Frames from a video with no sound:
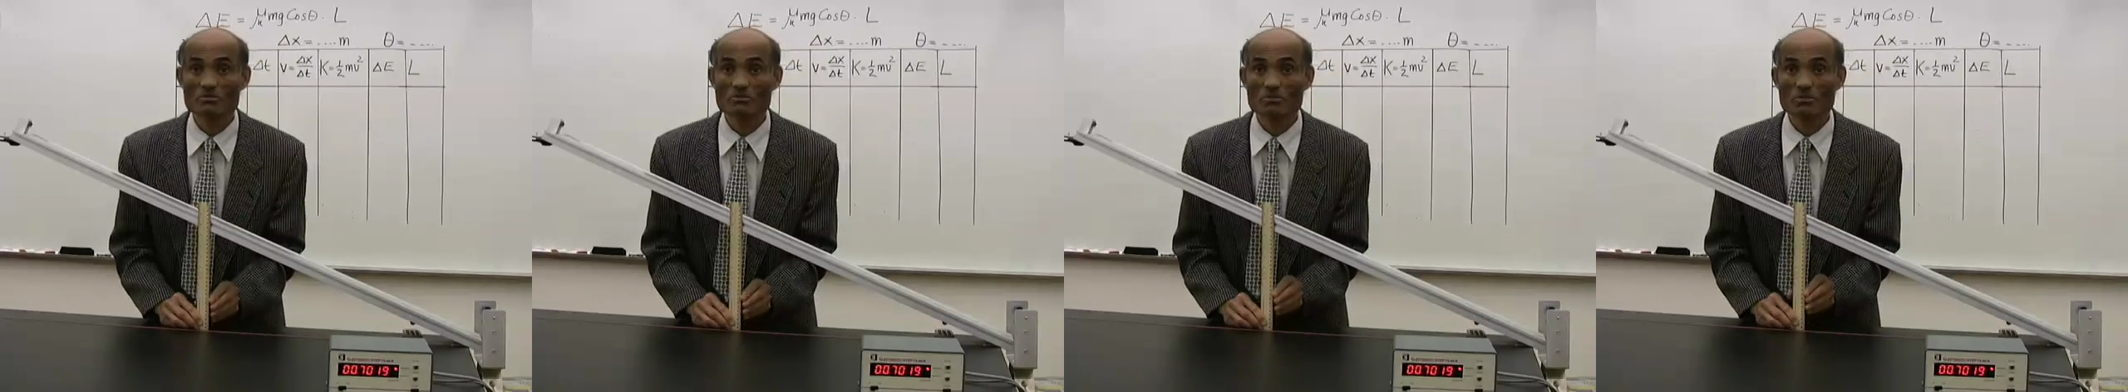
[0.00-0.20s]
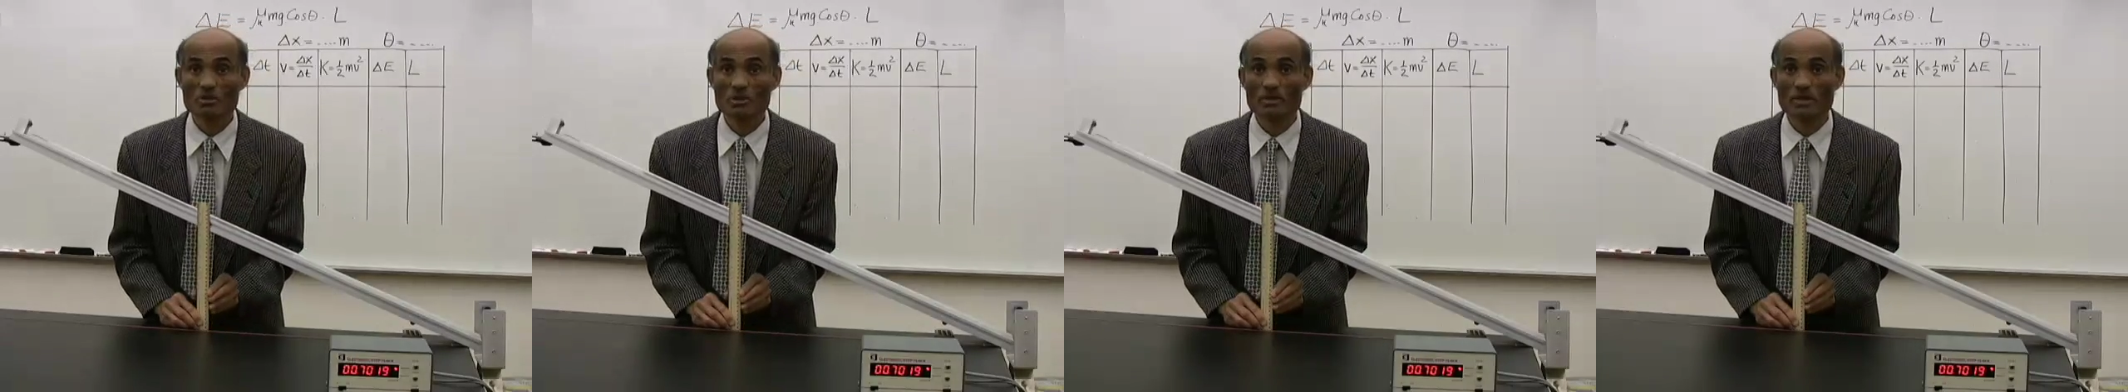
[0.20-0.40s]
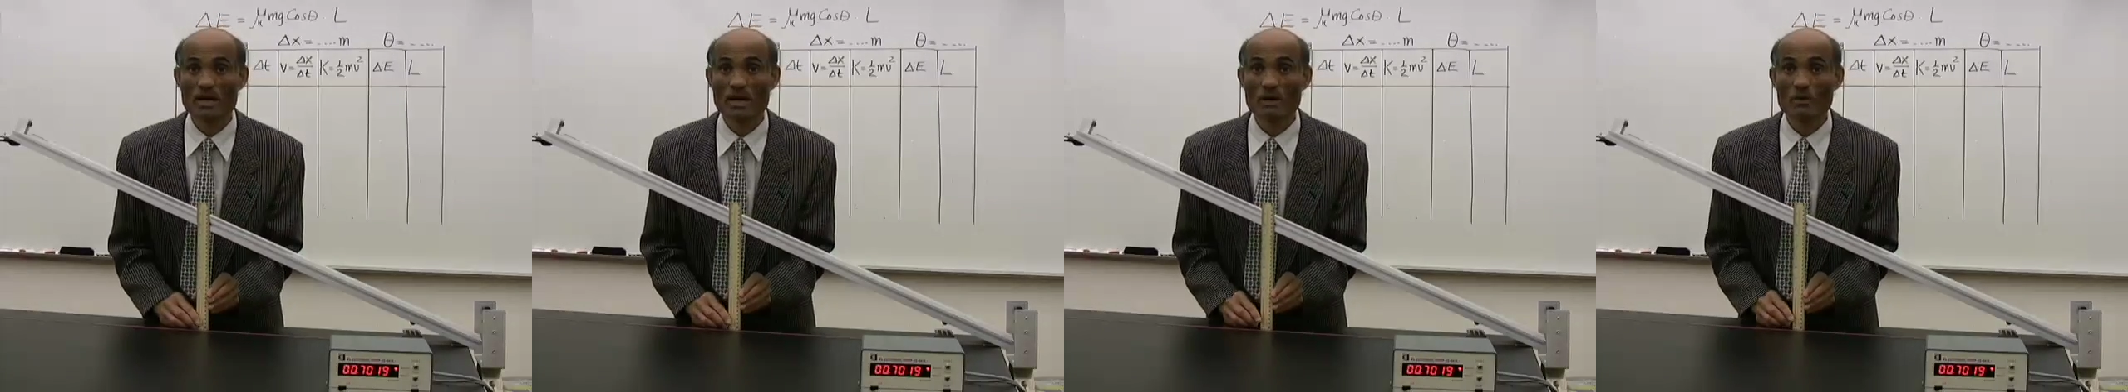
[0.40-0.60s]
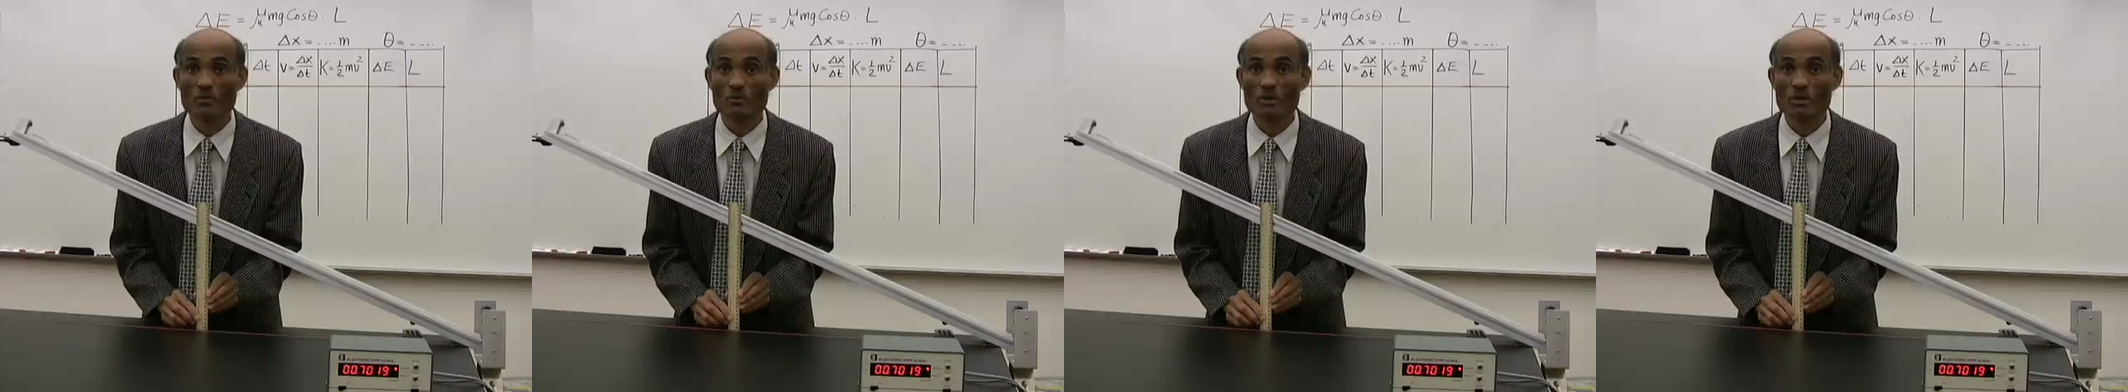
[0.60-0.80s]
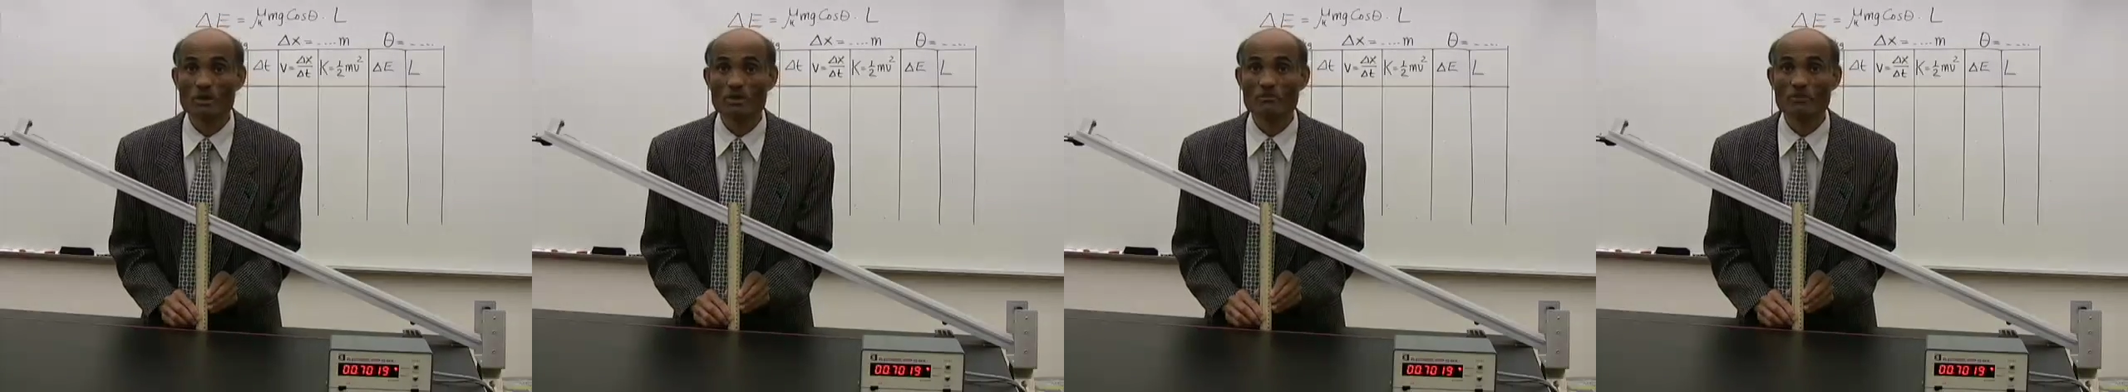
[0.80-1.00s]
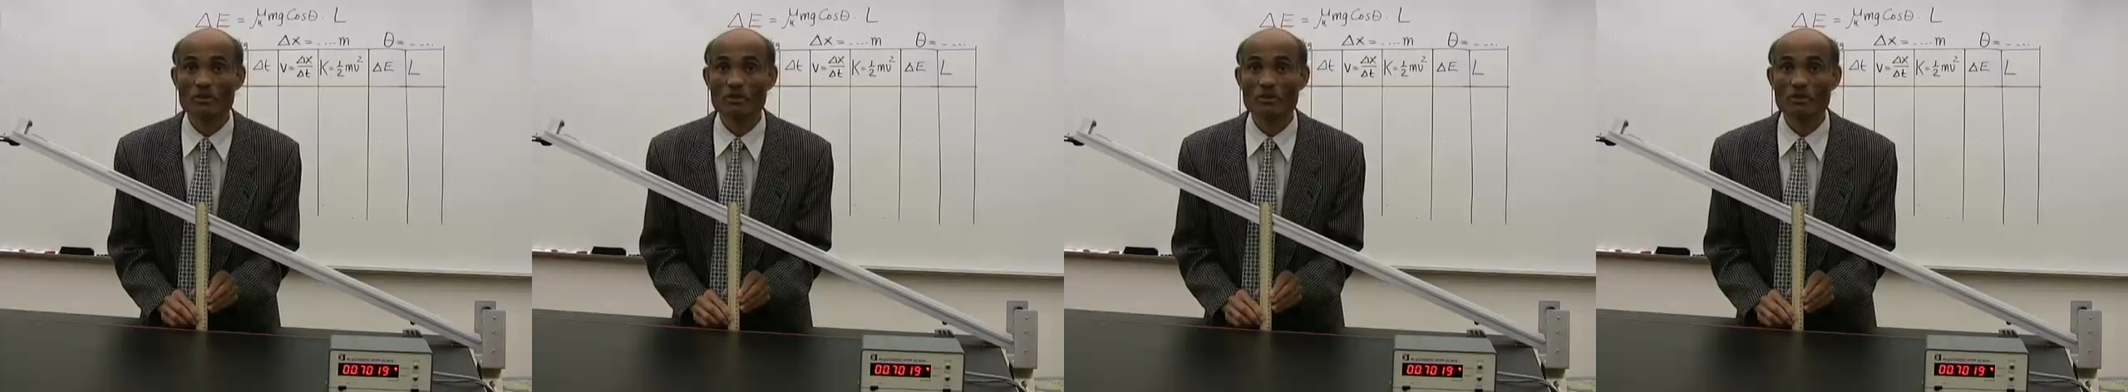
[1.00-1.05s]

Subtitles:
ruler that we